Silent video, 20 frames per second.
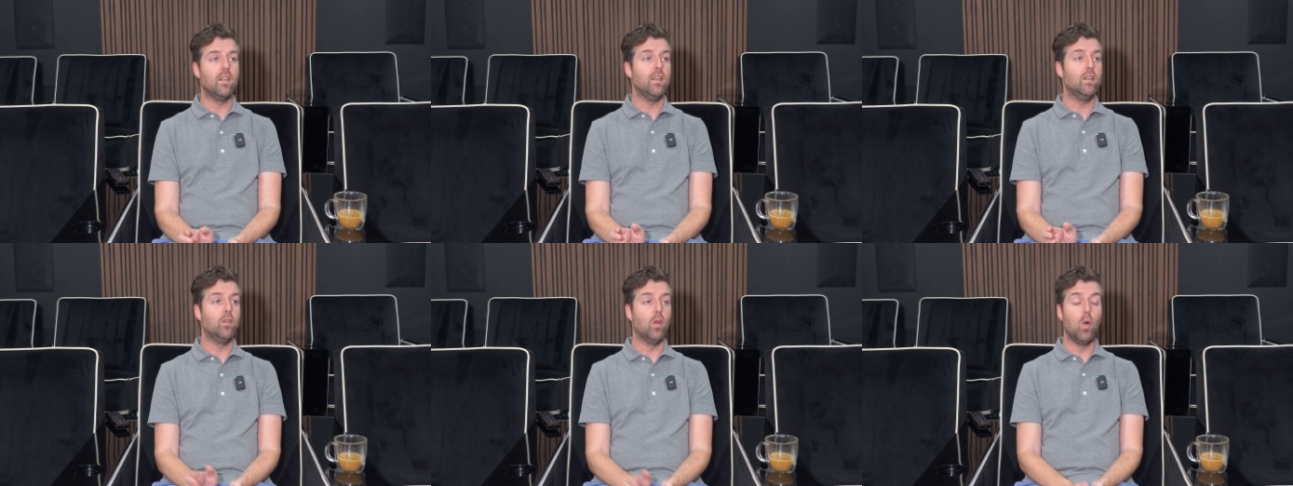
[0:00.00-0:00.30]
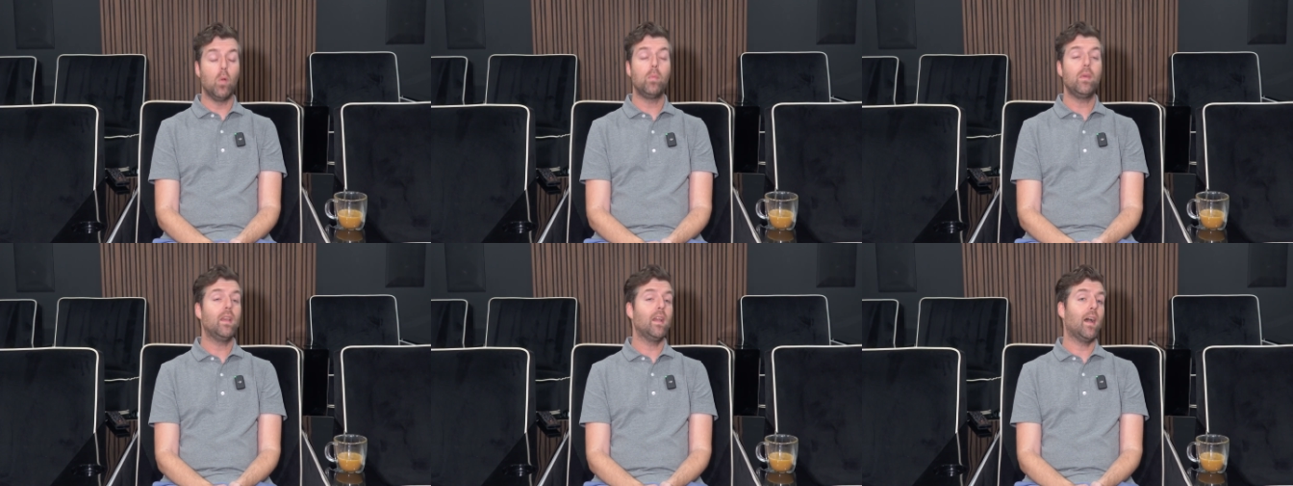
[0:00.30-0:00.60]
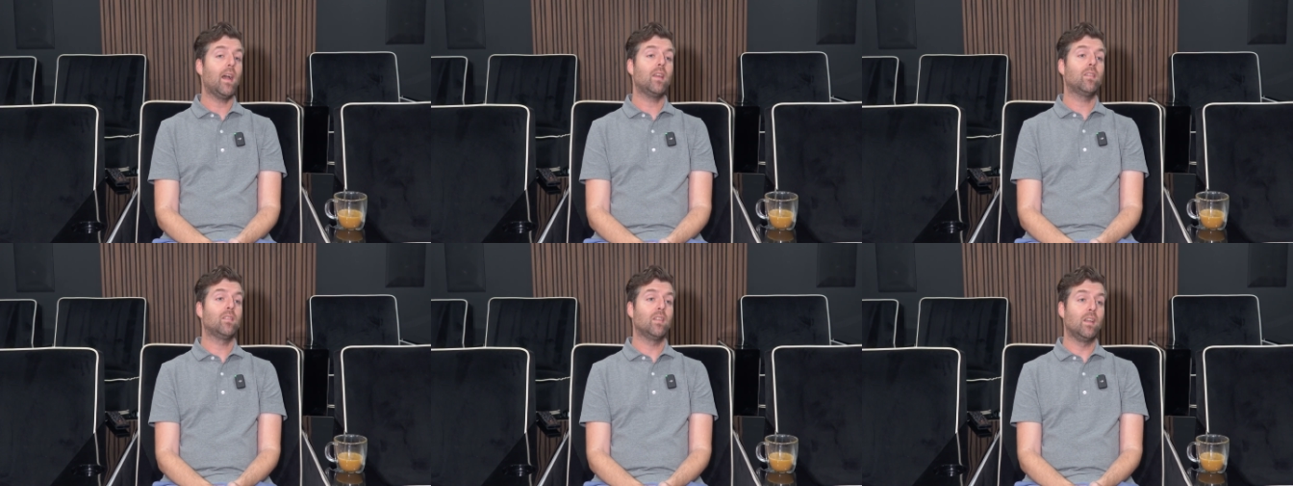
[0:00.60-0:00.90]
The Dolby
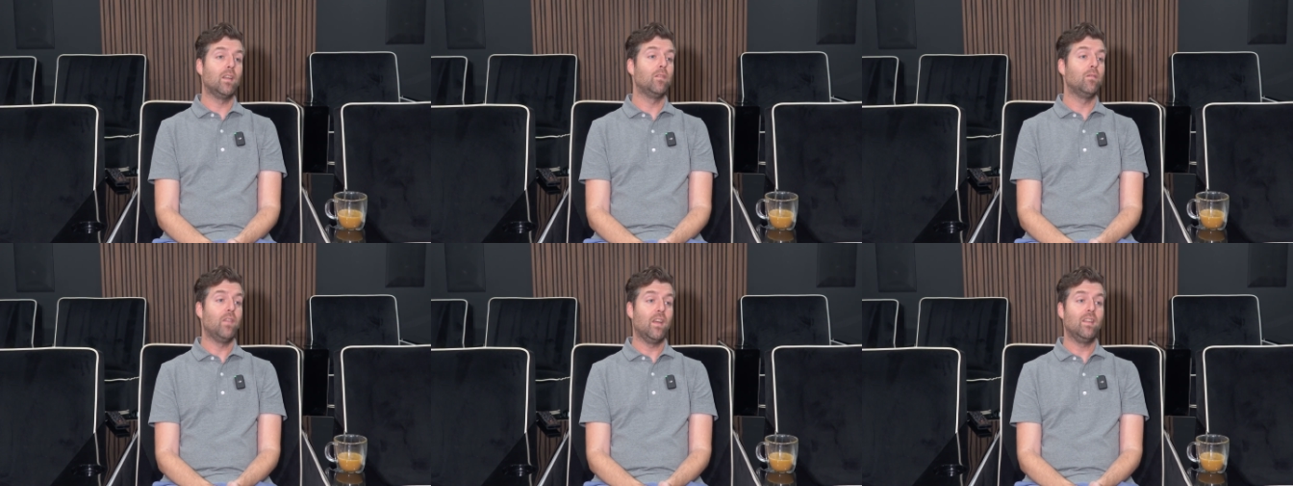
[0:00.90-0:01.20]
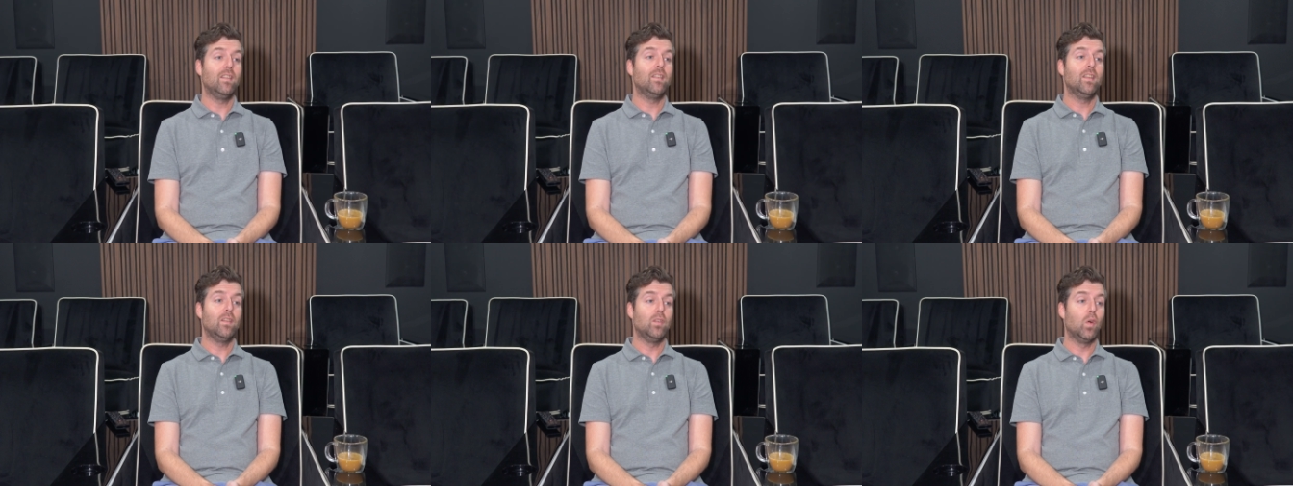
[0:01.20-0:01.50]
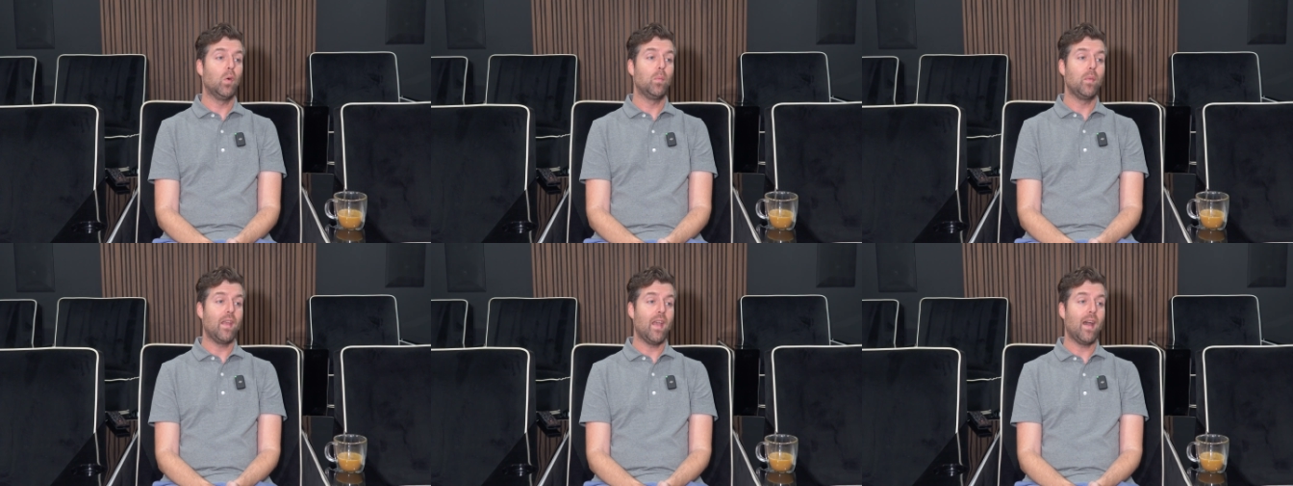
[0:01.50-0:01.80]
guys that invented
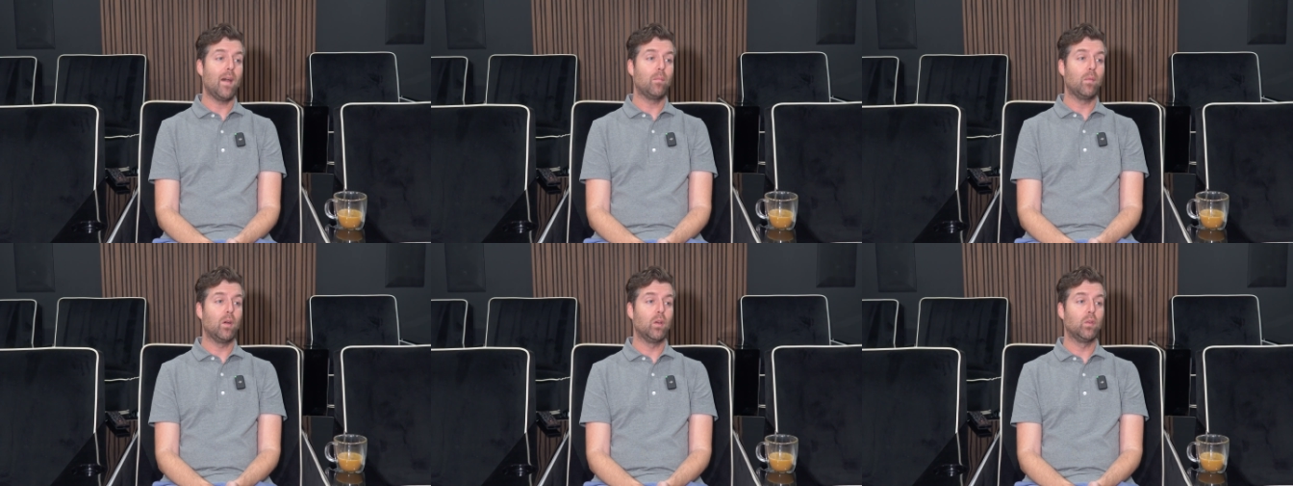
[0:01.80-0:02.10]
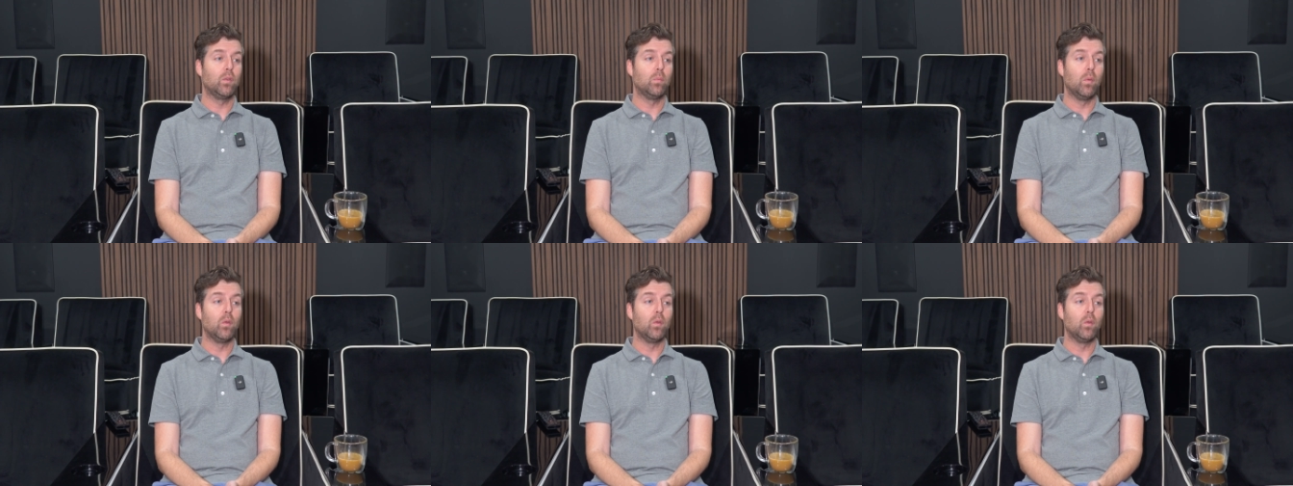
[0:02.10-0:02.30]
Dolby Atmos,